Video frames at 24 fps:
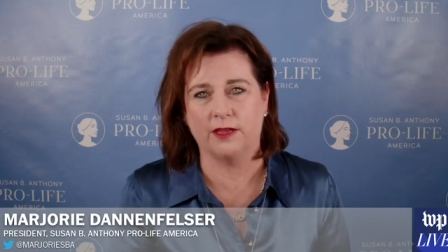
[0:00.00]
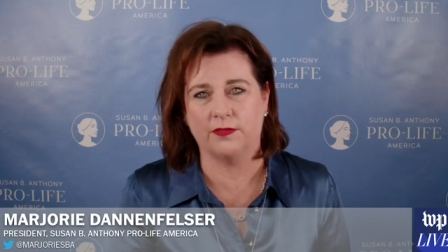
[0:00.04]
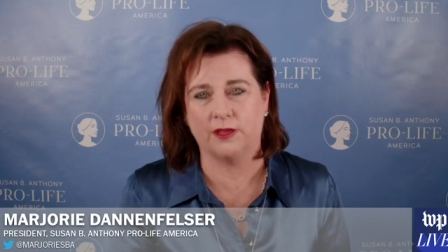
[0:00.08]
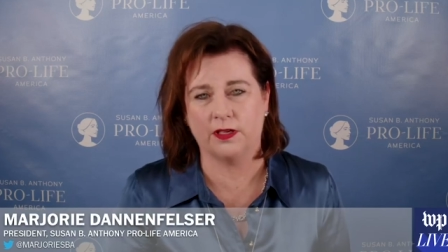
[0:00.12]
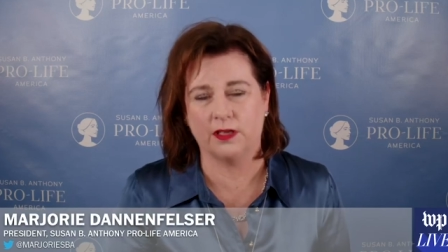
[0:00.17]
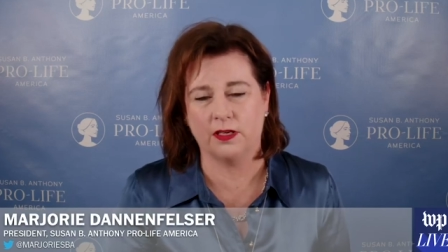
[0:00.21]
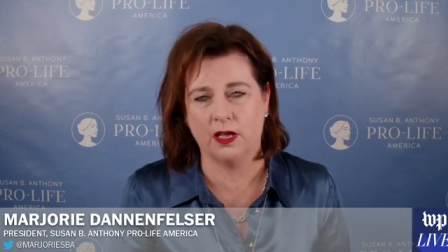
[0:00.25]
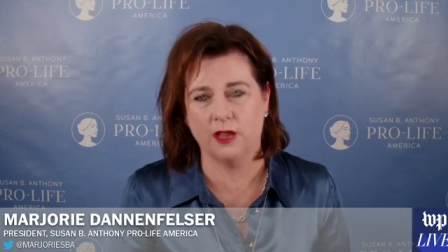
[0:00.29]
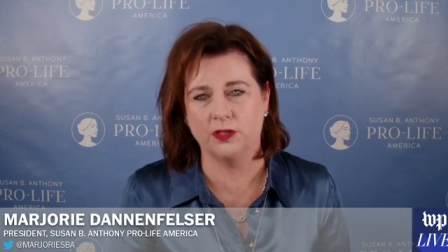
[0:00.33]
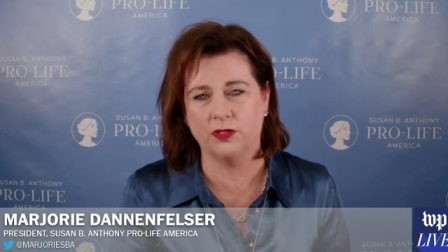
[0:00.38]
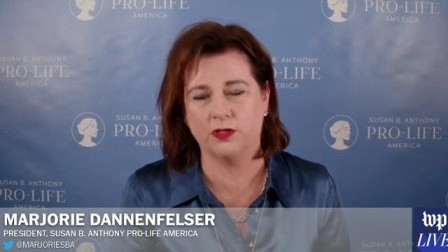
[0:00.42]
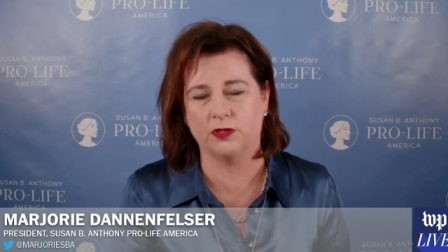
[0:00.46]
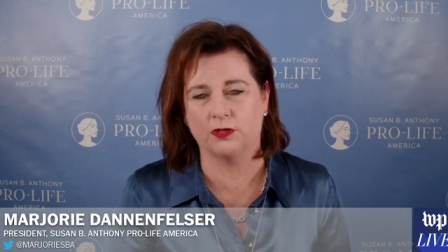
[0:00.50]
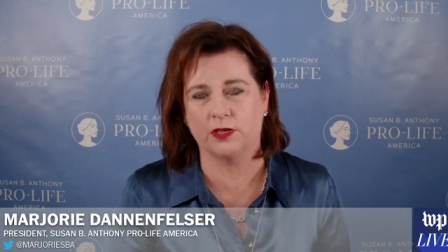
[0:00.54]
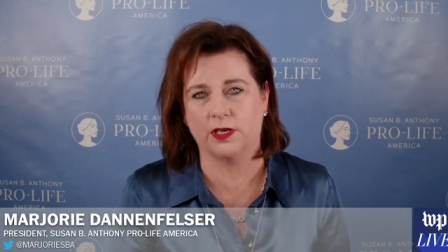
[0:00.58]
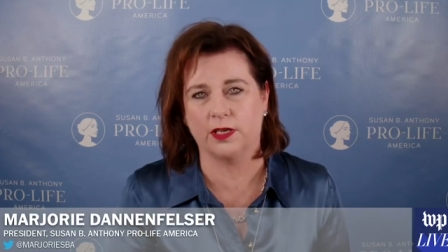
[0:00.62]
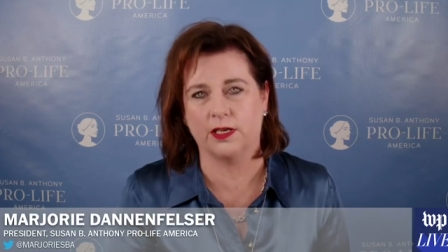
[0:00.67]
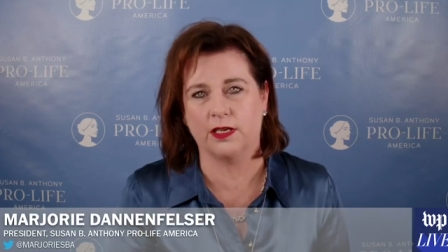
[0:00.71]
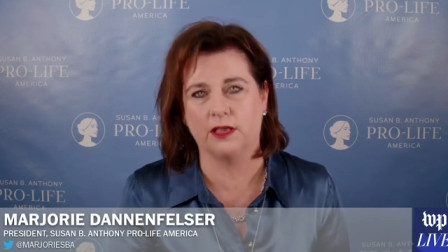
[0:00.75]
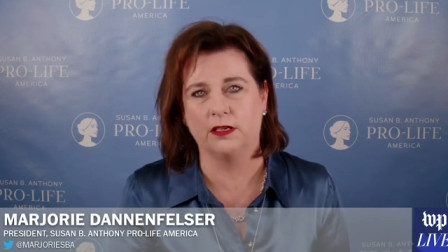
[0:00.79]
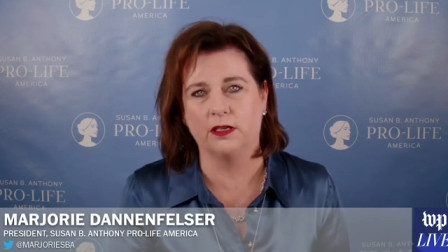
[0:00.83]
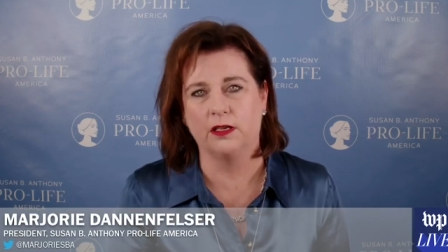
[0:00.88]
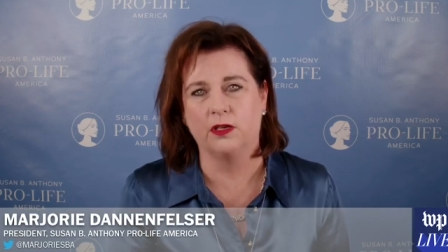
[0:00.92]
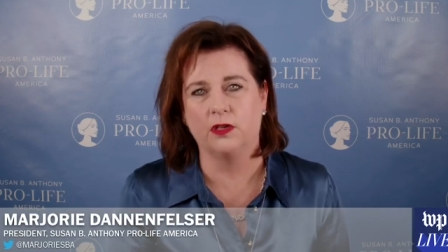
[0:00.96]
the
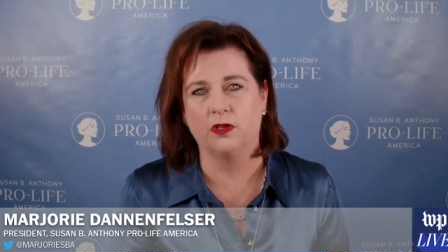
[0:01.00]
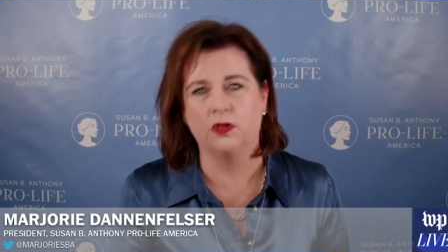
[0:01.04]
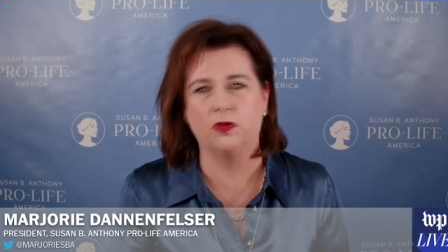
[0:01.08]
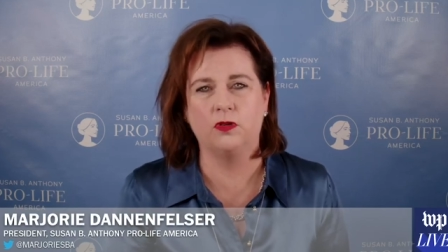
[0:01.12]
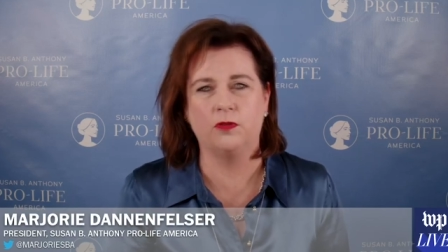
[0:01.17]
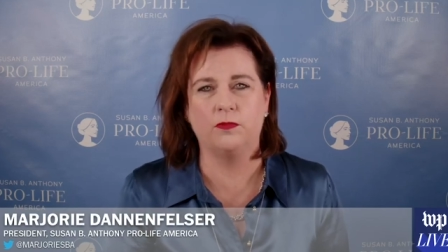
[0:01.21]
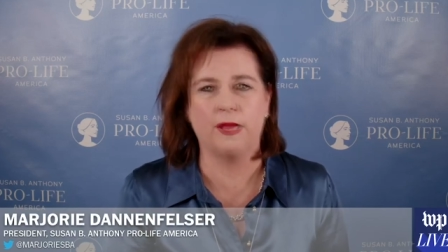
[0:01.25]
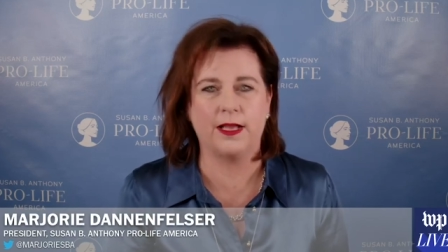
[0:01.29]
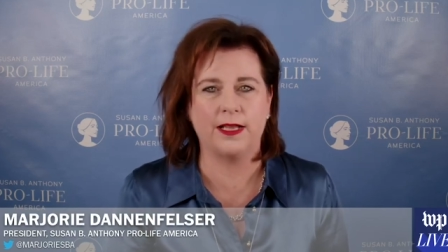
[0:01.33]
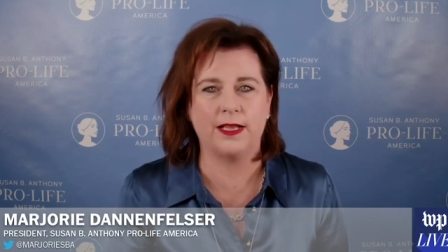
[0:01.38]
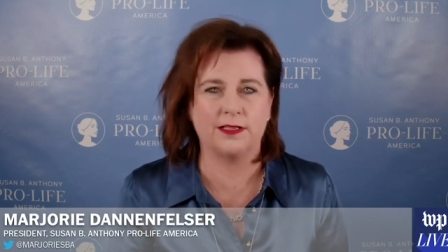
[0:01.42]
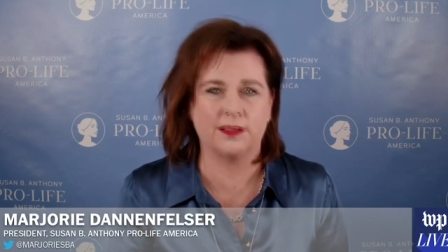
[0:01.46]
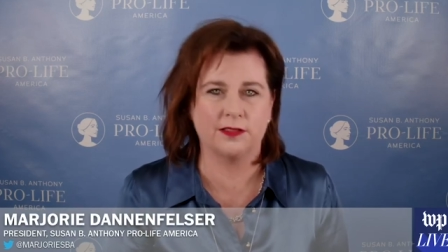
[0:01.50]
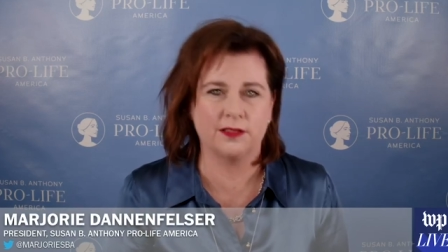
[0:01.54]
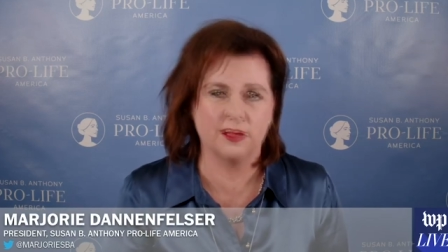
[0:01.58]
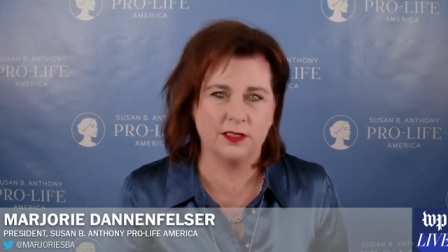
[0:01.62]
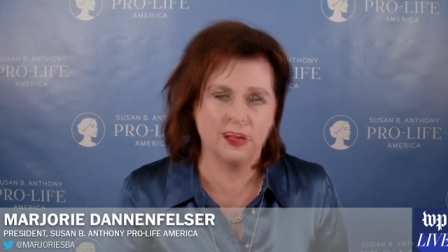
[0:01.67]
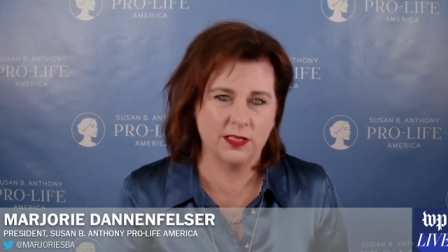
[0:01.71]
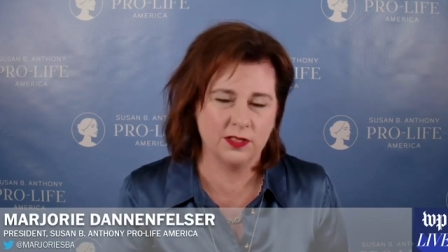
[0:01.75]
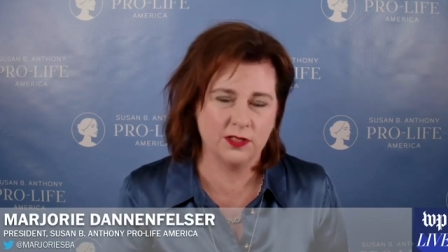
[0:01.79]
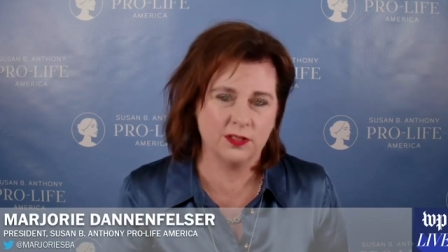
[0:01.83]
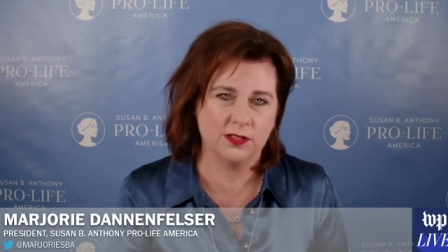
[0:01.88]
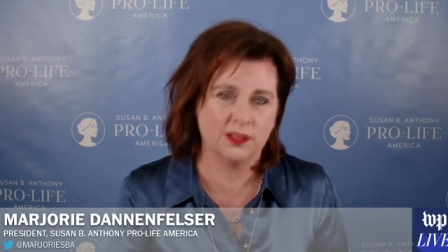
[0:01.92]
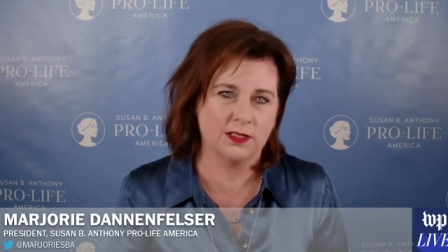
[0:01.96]
country, who made
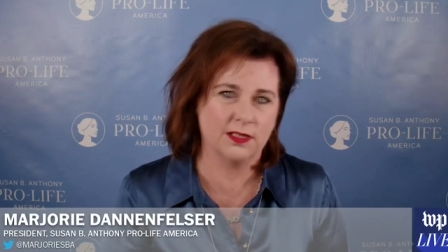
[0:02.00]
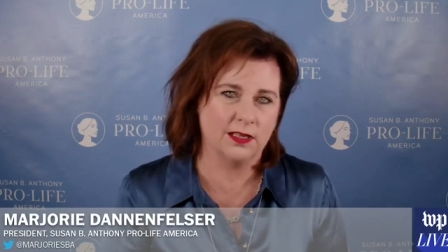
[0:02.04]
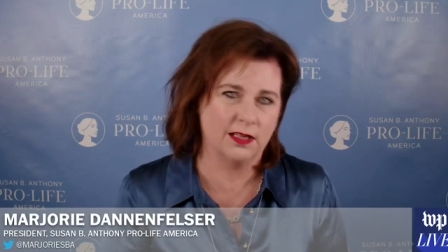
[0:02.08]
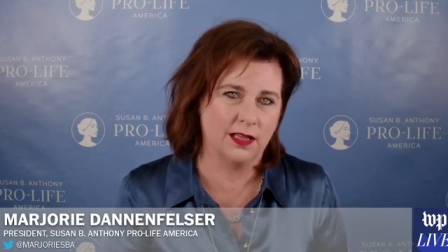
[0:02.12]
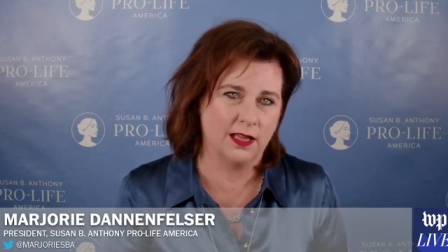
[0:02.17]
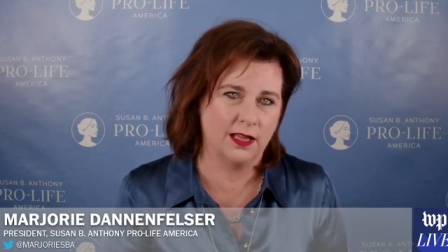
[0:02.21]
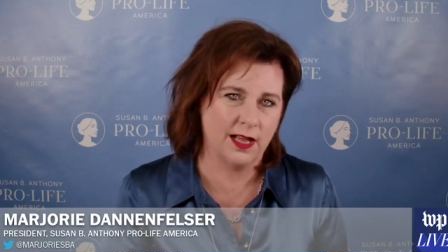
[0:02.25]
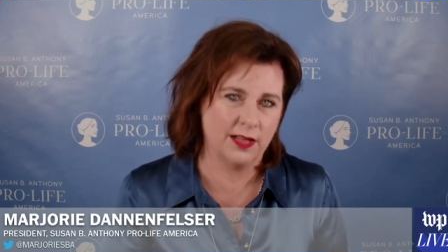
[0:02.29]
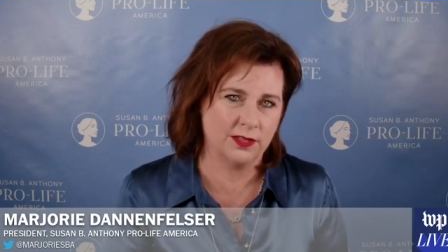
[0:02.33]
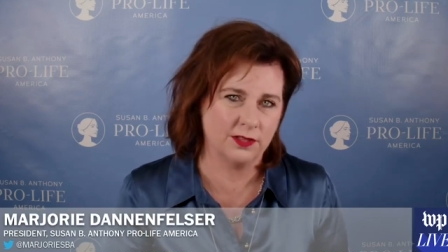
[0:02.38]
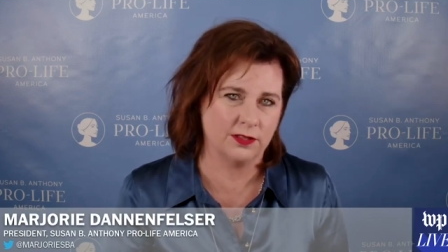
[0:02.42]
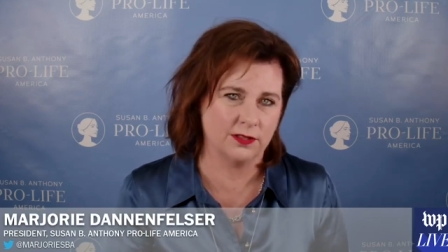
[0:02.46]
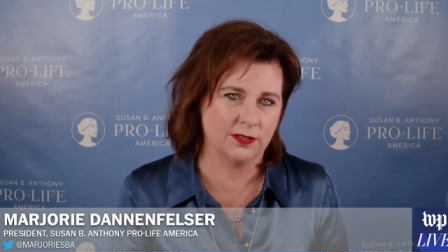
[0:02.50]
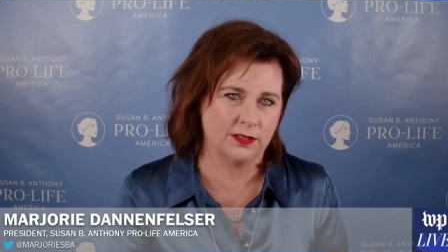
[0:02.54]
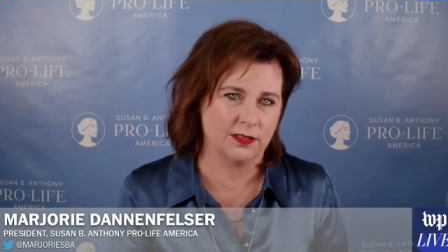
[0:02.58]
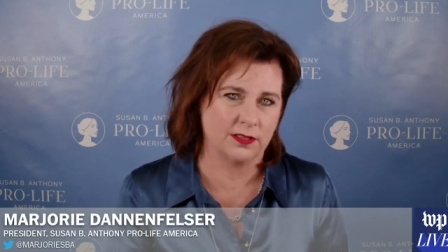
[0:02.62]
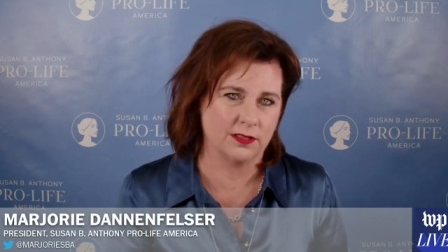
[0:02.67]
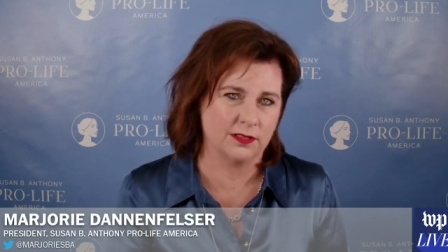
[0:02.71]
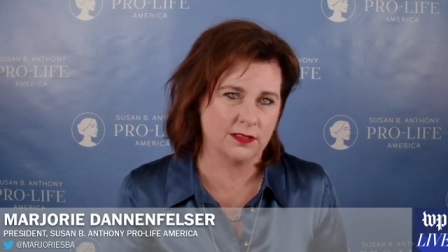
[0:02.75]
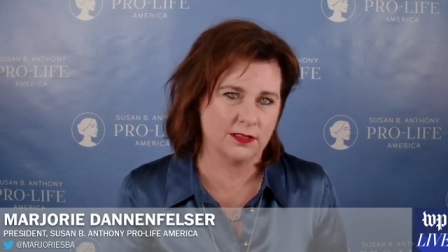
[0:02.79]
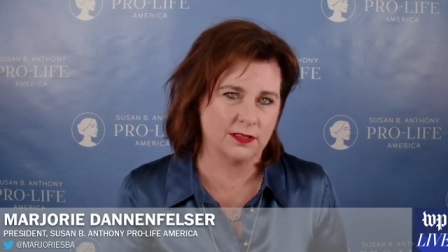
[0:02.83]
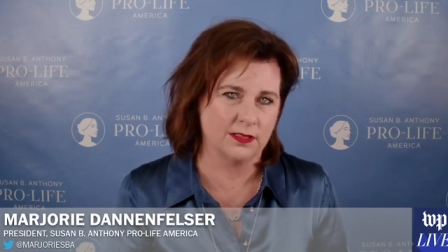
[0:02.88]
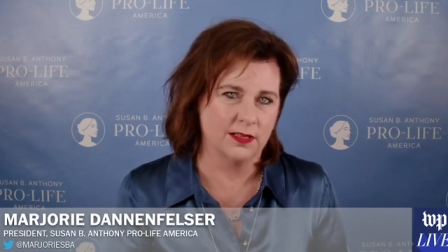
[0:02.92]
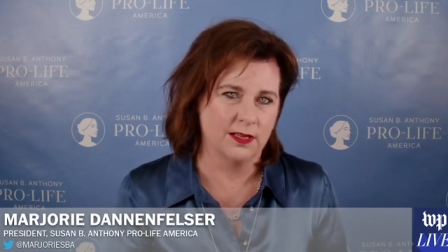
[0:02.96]
decisions in
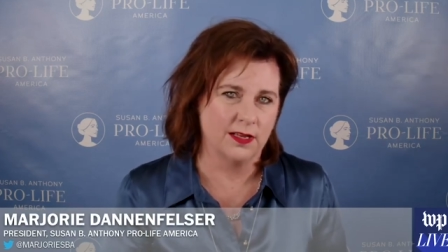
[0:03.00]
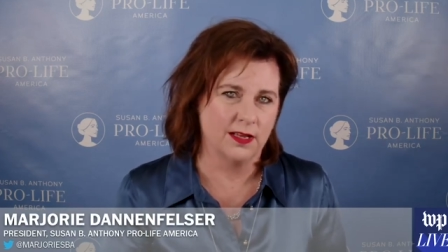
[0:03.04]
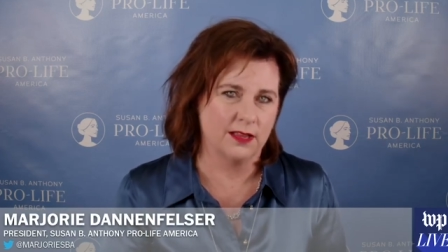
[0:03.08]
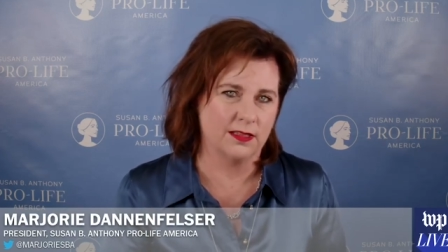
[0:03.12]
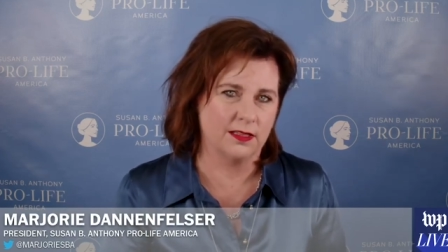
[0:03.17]
elections